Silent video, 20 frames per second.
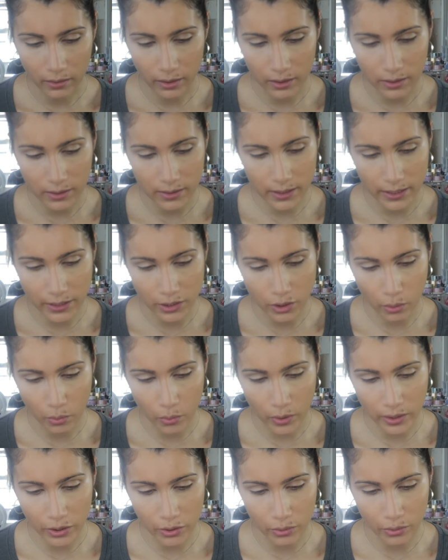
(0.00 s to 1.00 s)
this I
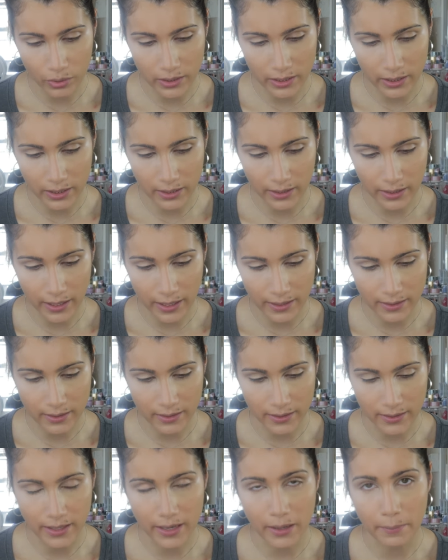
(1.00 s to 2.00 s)
don't want to use it as
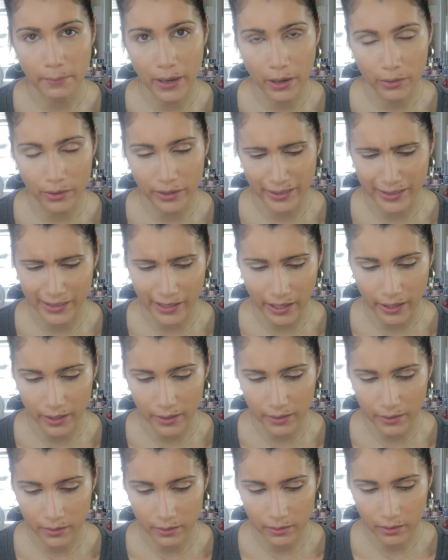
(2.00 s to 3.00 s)
a setting powder
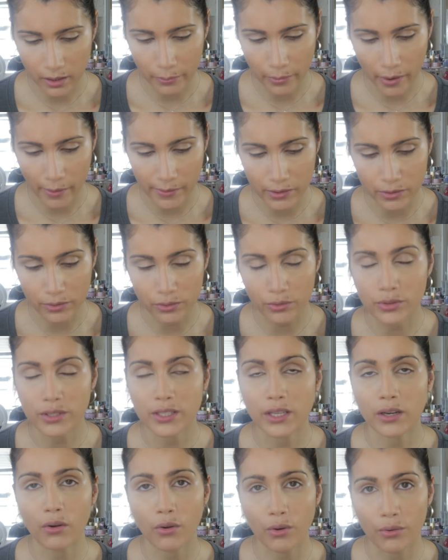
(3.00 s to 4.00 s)
yet I'll probably
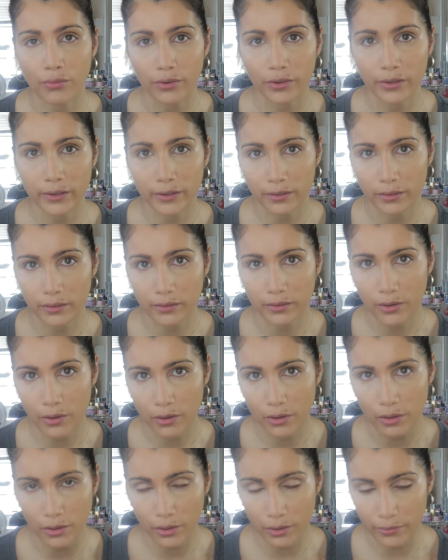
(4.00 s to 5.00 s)
use it over
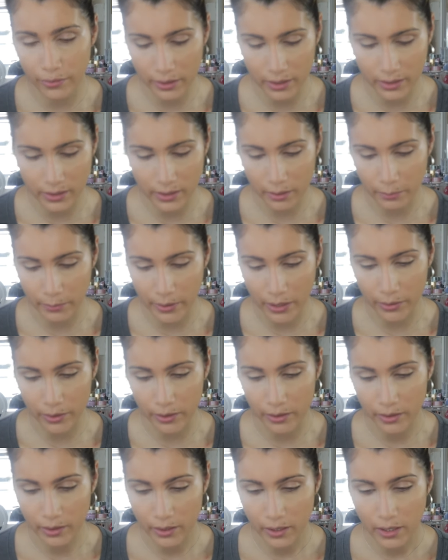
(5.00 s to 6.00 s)
over the setting
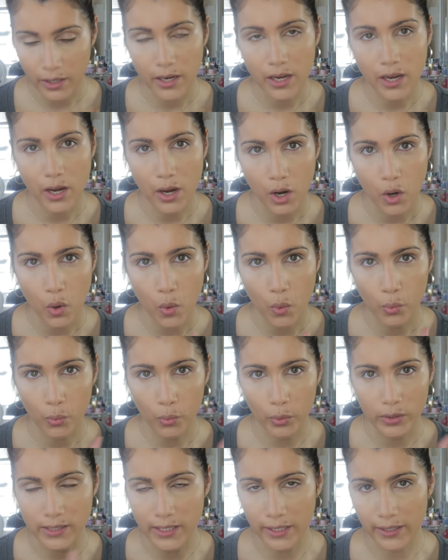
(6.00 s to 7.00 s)
powder
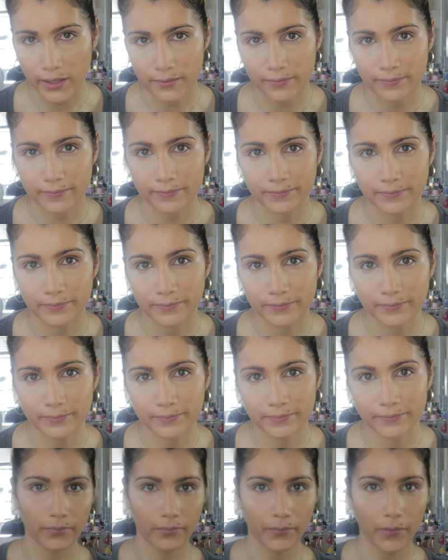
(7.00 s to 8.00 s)
one second
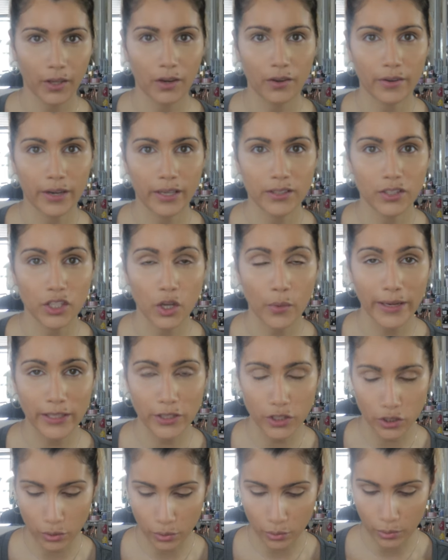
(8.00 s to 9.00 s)
all right so I
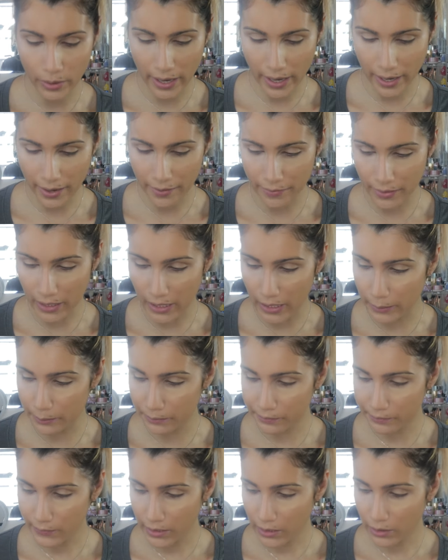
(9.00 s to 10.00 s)
do have
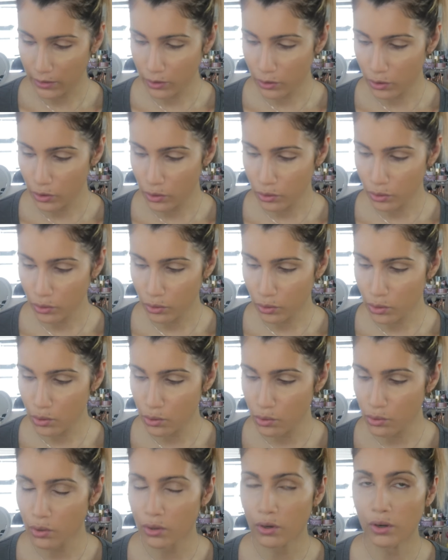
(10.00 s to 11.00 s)
um,
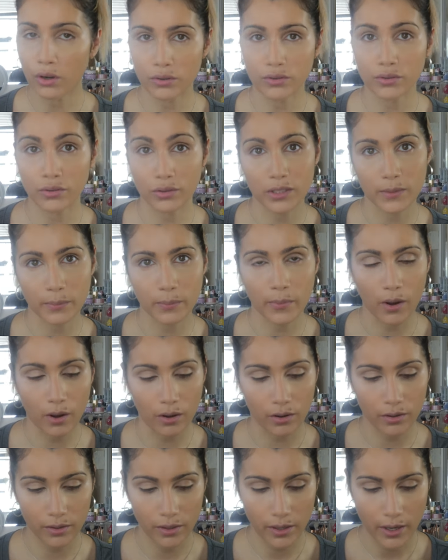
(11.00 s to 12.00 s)
two also
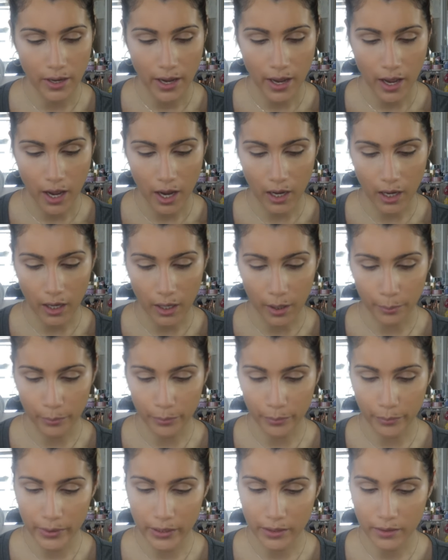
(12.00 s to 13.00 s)
small
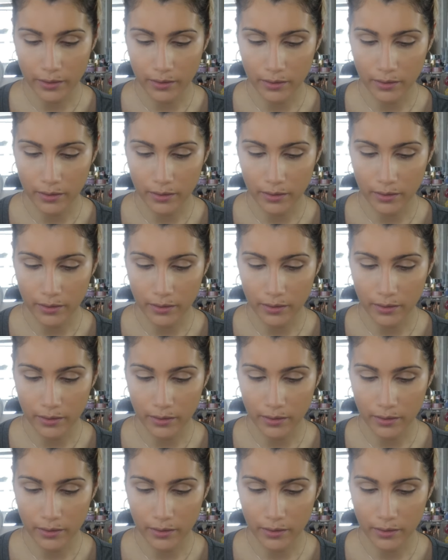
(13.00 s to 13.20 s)
um,